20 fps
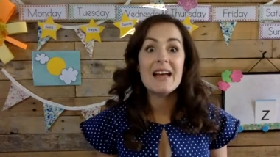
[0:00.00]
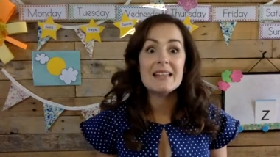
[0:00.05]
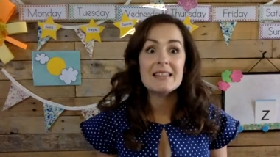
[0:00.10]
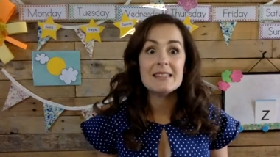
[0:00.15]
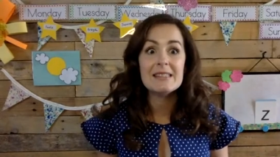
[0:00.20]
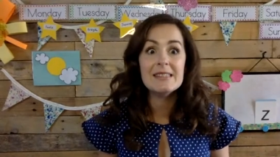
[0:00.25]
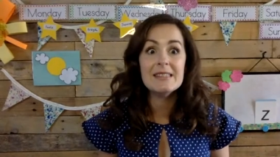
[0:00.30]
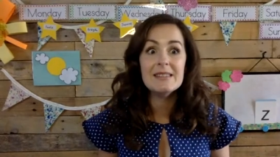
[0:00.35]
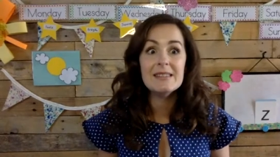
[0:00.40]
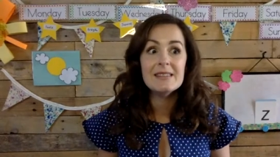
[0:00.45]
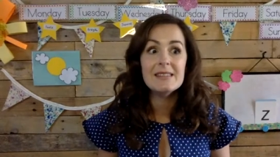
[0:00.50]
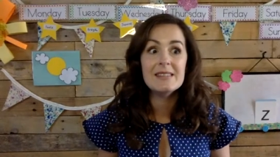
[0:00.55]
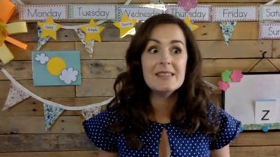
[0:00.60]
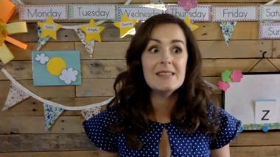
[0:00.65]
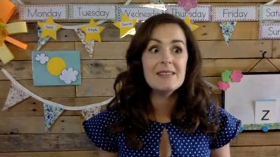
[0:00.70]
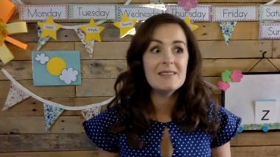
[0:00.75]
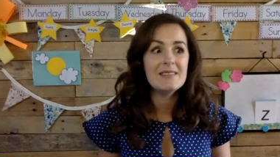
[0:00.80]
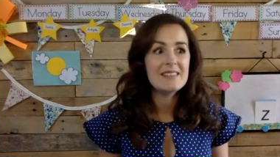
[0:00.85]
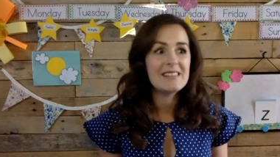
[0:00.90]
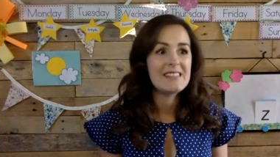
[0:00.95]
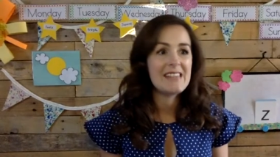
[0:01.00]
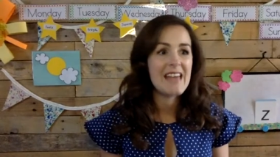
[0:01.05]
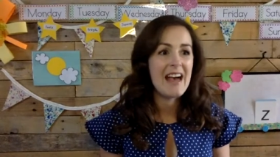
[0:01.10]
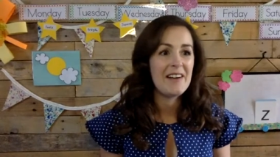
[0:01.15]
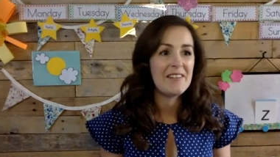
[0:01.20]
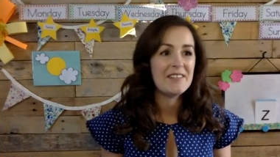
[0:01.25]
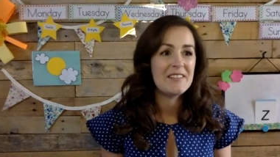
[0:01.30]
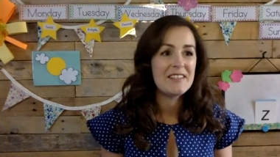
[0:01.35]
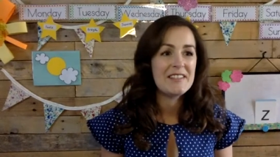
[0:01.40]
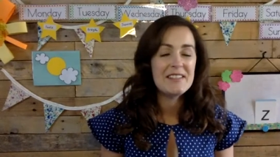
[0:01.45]
that z,
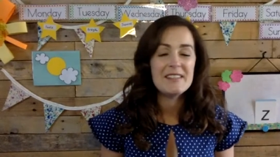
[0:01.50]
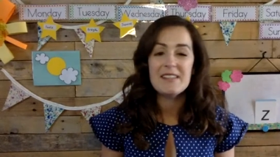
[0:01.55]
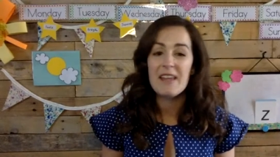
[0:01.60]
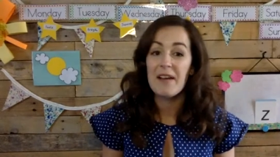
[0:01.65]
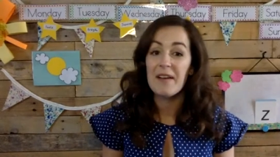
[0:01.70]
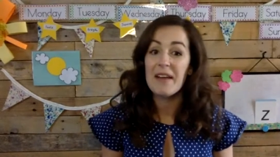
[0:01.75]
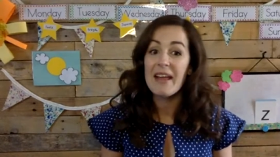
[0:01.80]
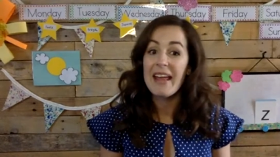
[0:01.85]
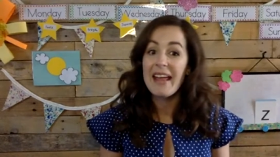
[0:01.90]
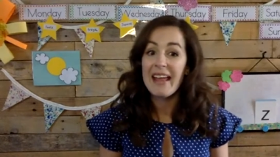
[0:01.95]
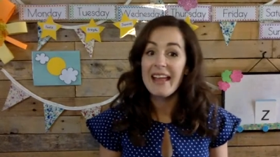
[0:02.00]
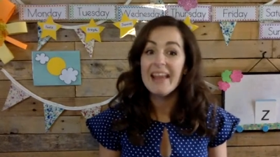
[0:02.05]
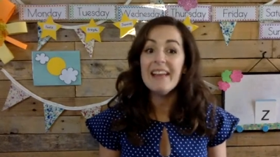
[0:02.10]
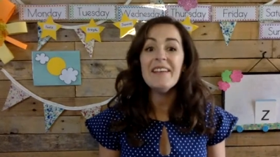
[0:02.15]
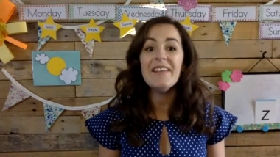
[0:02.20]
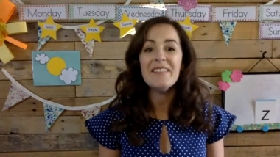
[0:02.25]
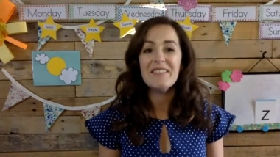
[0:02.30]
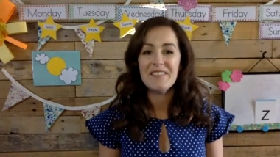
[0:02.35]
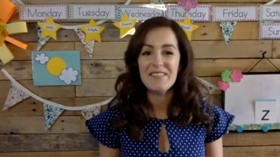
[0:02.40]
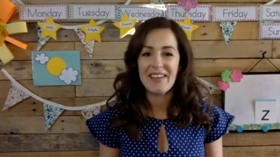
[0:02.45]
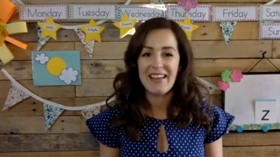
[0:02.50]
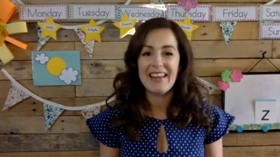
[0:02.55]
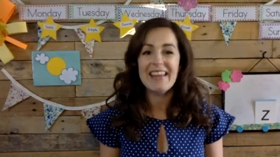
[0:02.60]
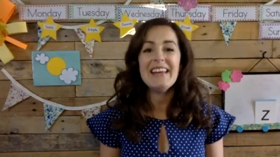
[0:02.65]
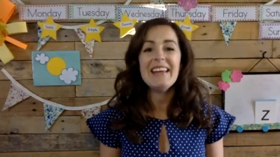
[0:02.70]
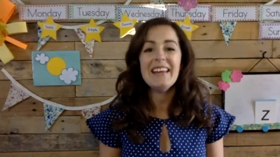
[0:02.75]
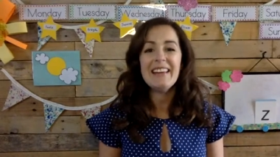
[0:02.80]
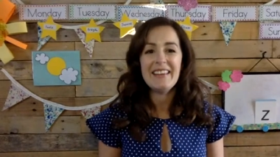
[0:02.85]
sound. So here we